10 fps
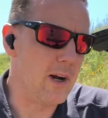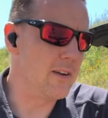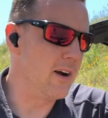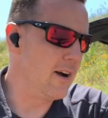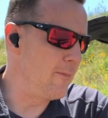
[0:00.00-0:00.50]

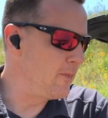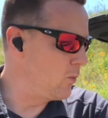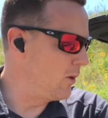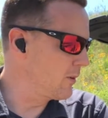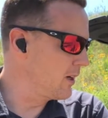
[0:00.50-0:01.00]
But the
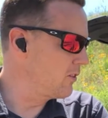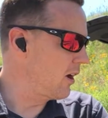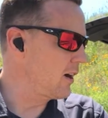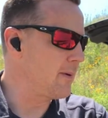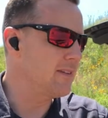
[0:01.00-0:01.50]
one we're going to
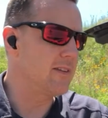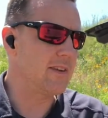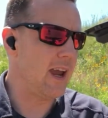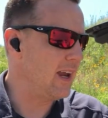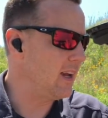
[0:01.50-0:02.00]
talk about
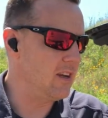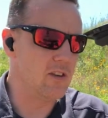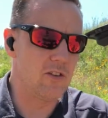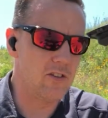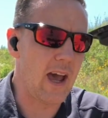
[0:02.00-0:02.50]
today
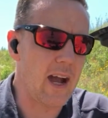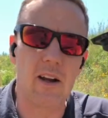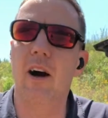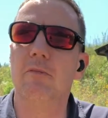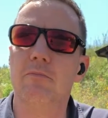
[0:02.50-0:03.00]
is
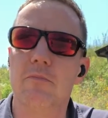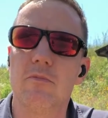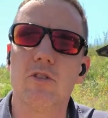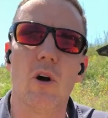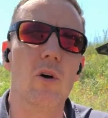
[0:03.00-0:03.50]
Taccom.
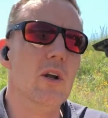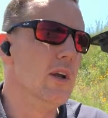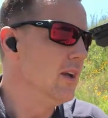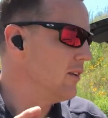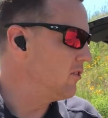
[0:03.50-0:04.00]
So
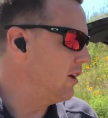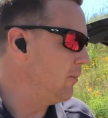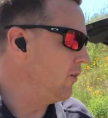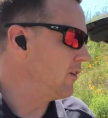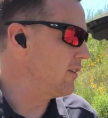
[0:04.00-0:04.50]

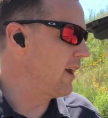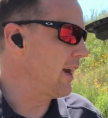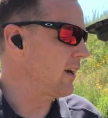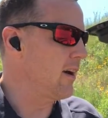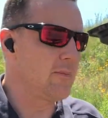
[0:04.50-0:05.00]
Tim over at
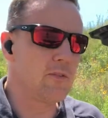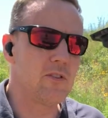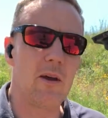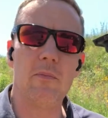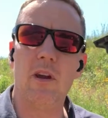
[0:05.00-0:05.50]
Taccom
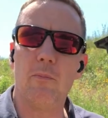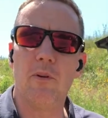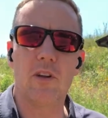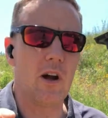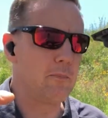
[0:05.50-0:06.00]
set me up
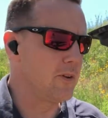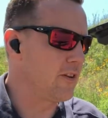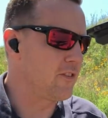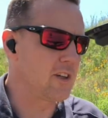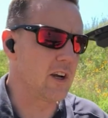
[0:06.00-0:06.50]
with a couple of
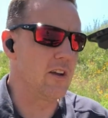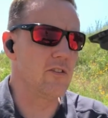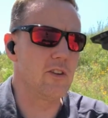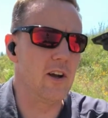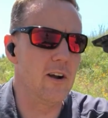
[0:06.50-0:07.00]
different guns.